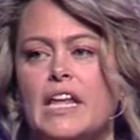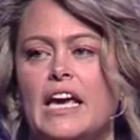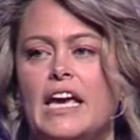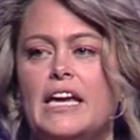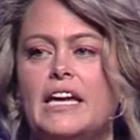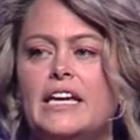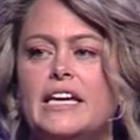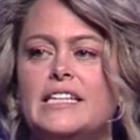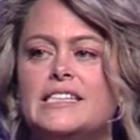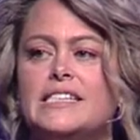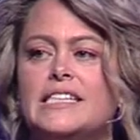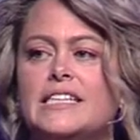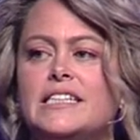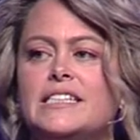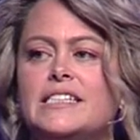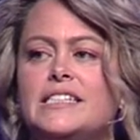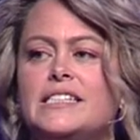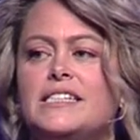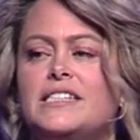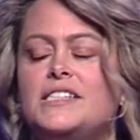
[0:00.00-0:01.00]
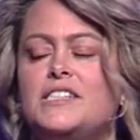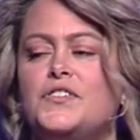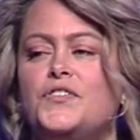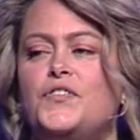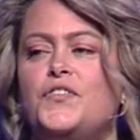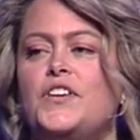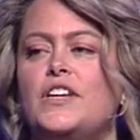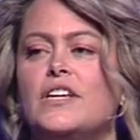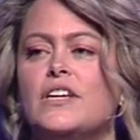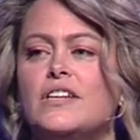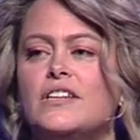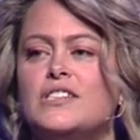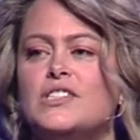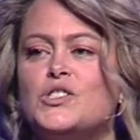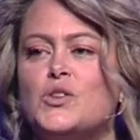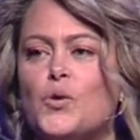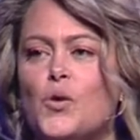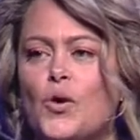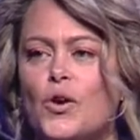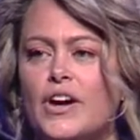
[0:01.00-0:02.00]
It isn't to feel
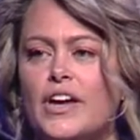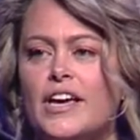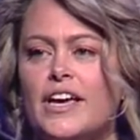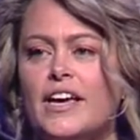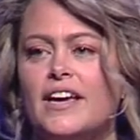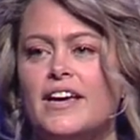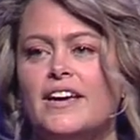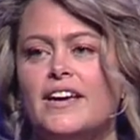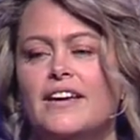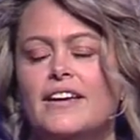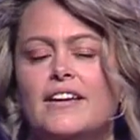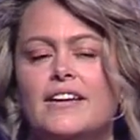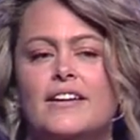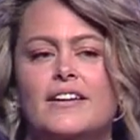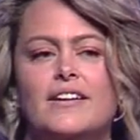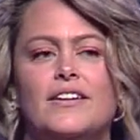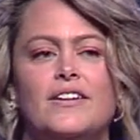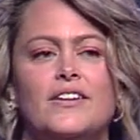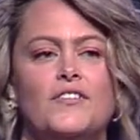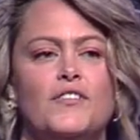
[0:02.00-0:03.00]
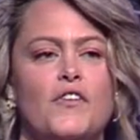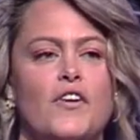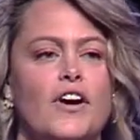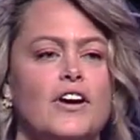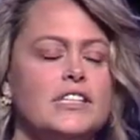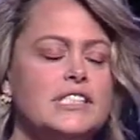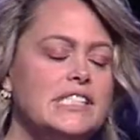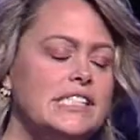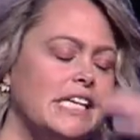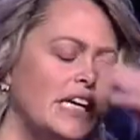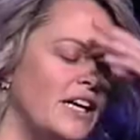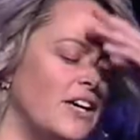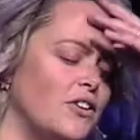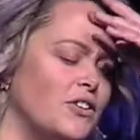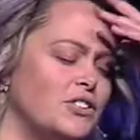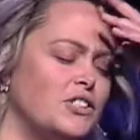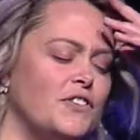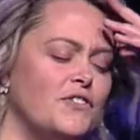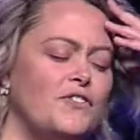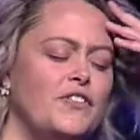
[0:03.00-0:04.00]
sorry for our sin
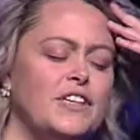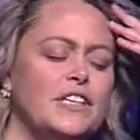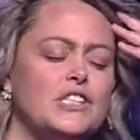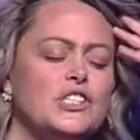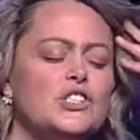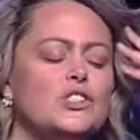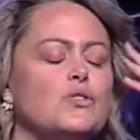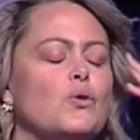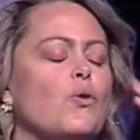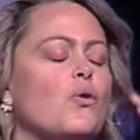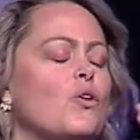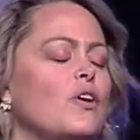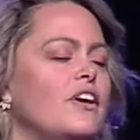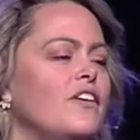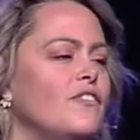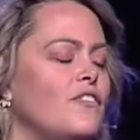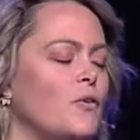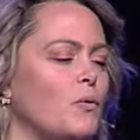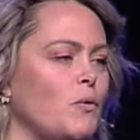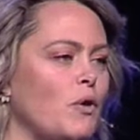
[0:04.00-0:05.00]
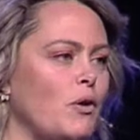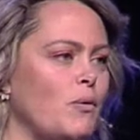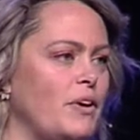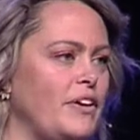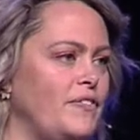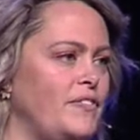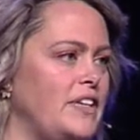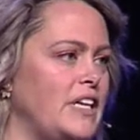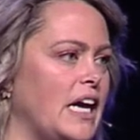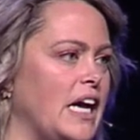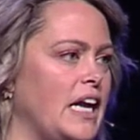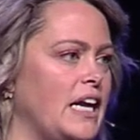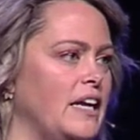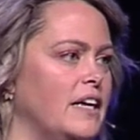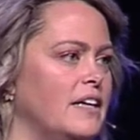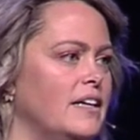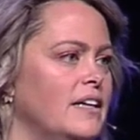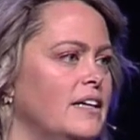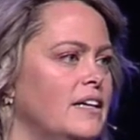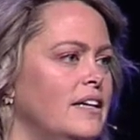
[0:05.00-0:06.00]
or to feel sorry for what we've done.
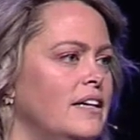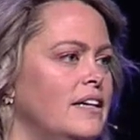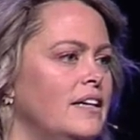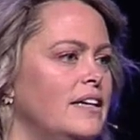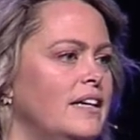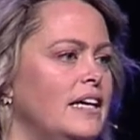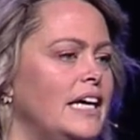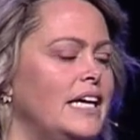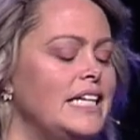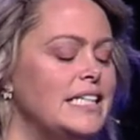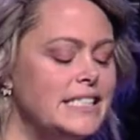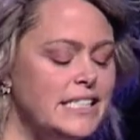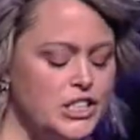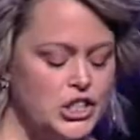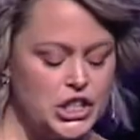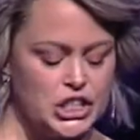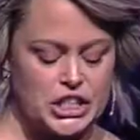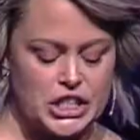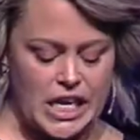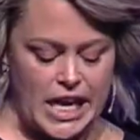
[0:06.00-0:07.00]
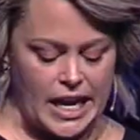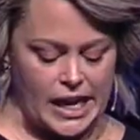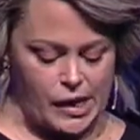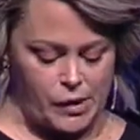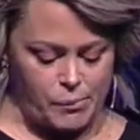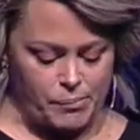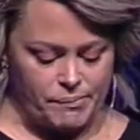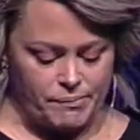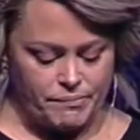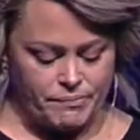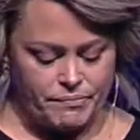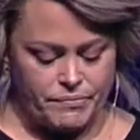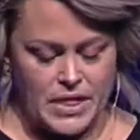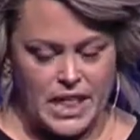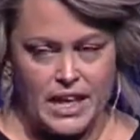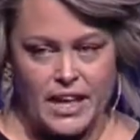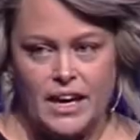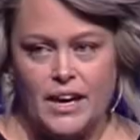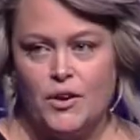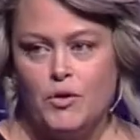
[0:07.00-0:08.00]
It isn't shame.
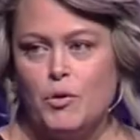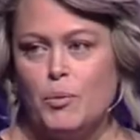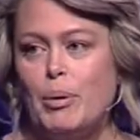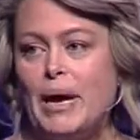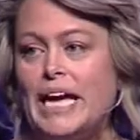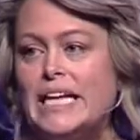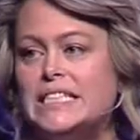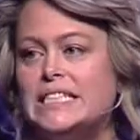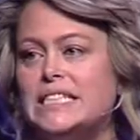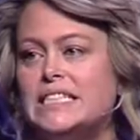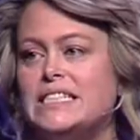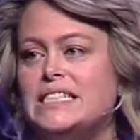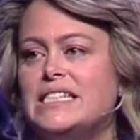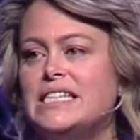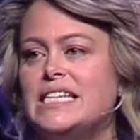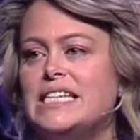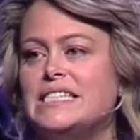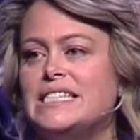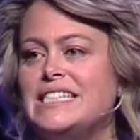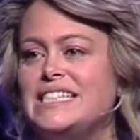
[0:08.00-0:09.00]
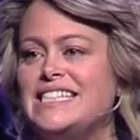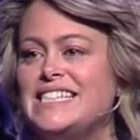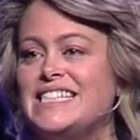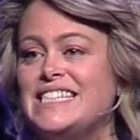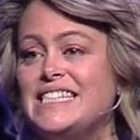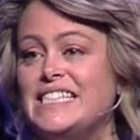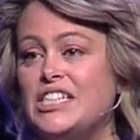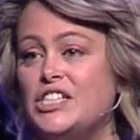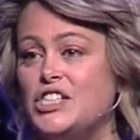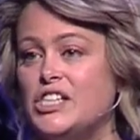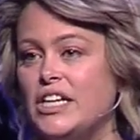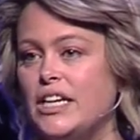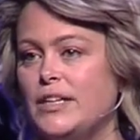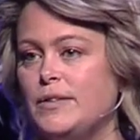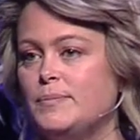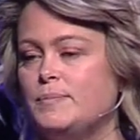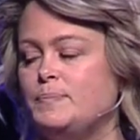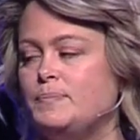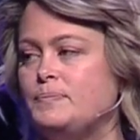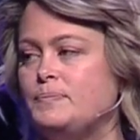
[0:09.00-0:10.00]
Repentance is a decision.